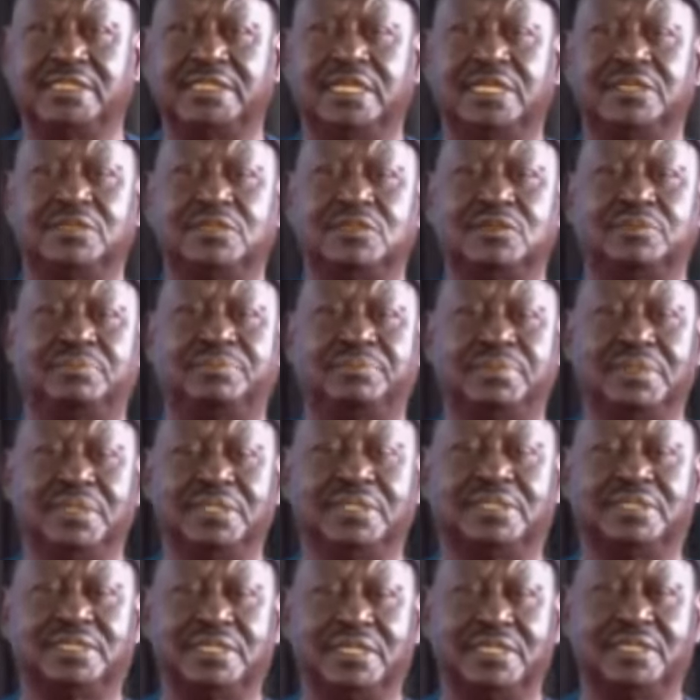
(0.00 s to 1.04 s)

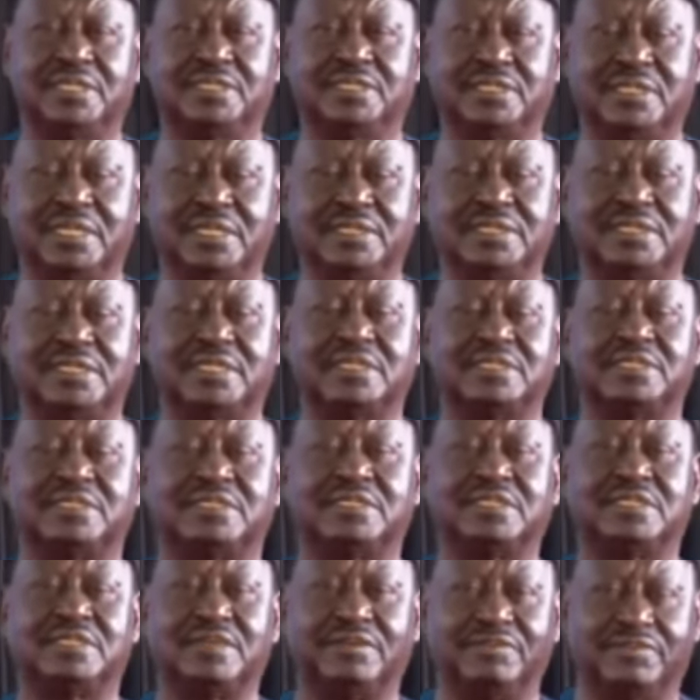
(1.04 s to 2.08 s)
Inter-European trade stands at
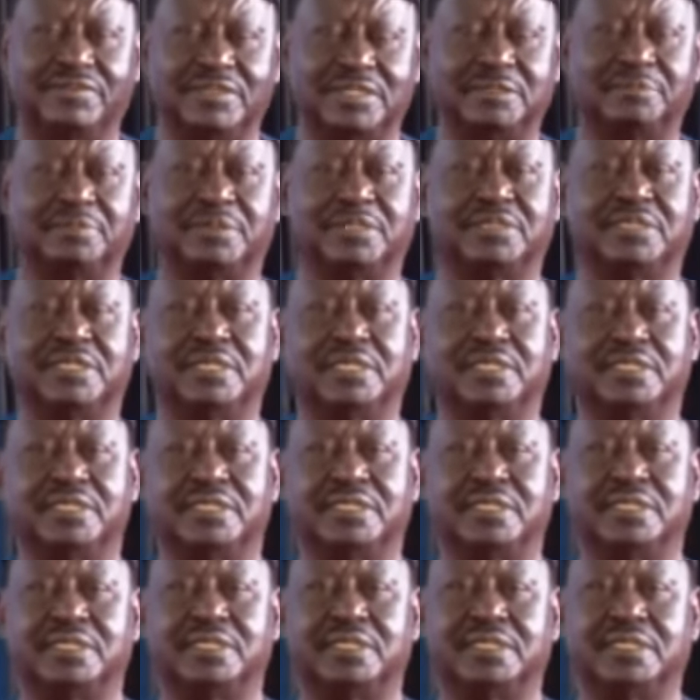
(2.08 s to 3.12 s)

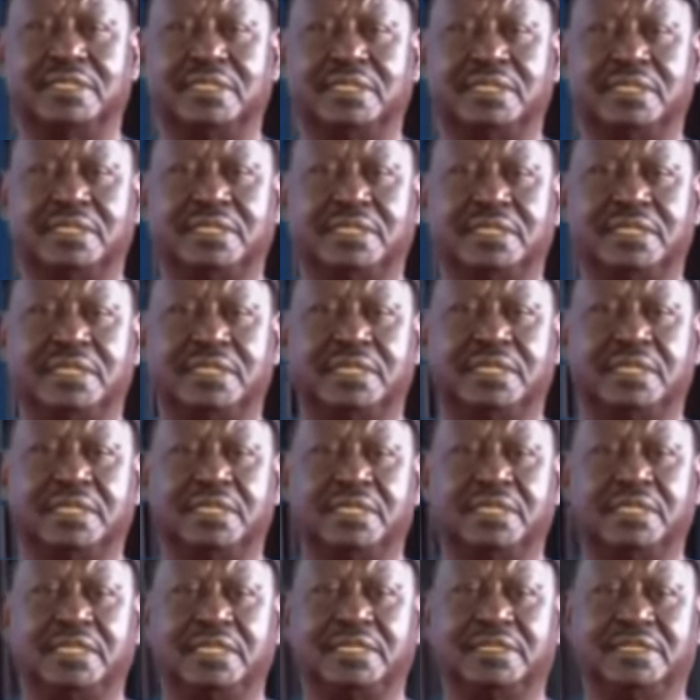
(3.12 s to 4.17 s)
70%.
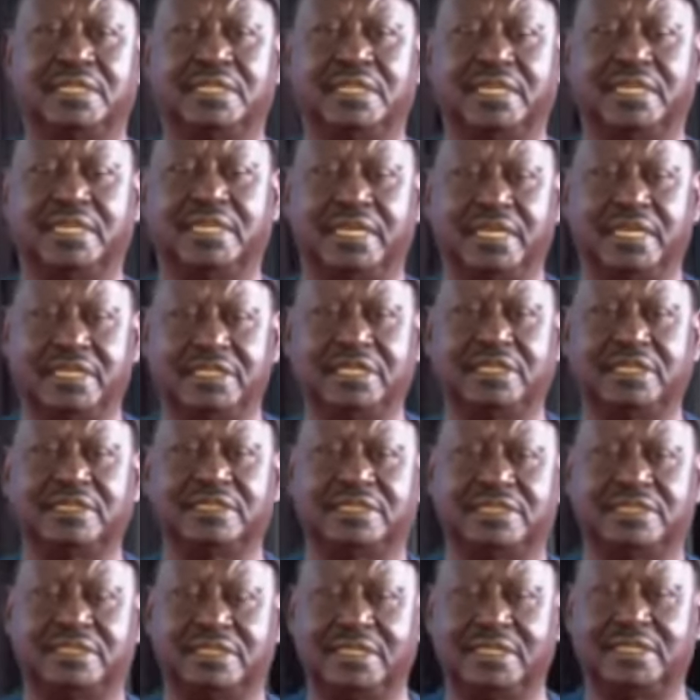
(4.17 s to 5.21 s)

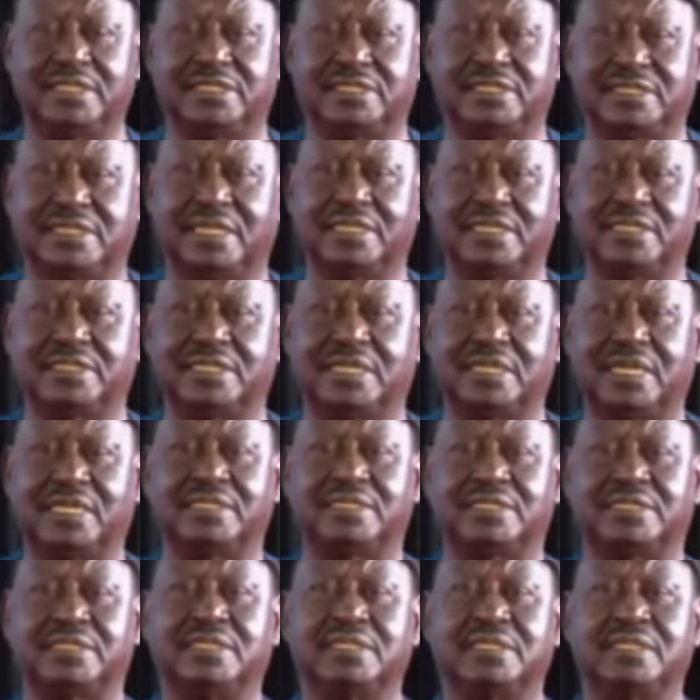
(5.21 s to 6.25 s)
Inter-Asian trade stands
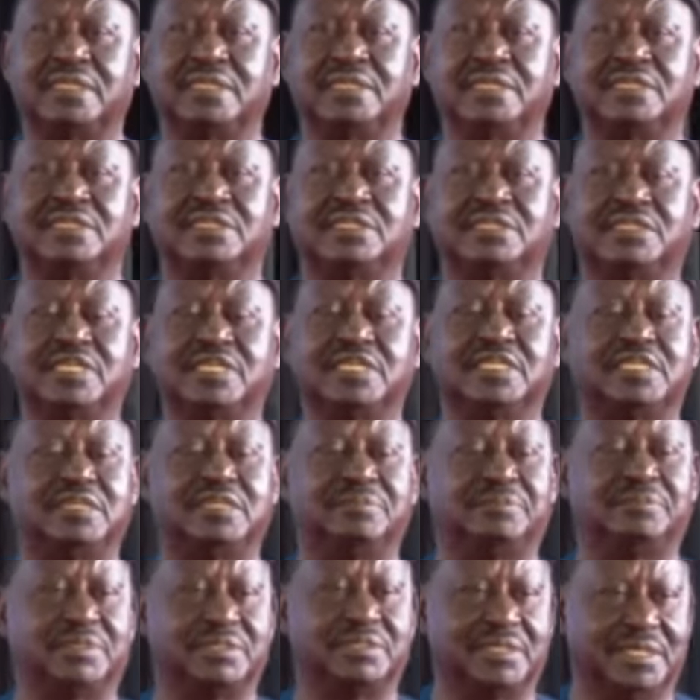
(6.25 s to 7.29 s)
at
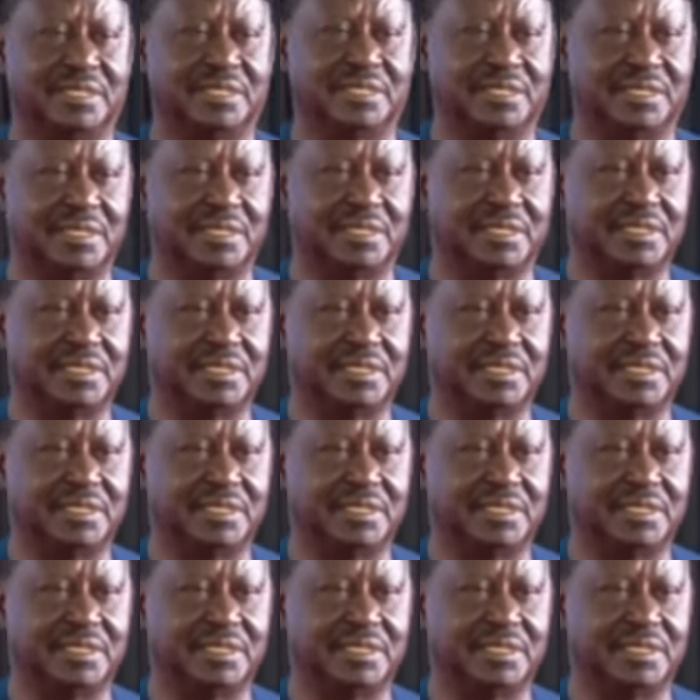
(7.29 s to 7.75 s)
60%.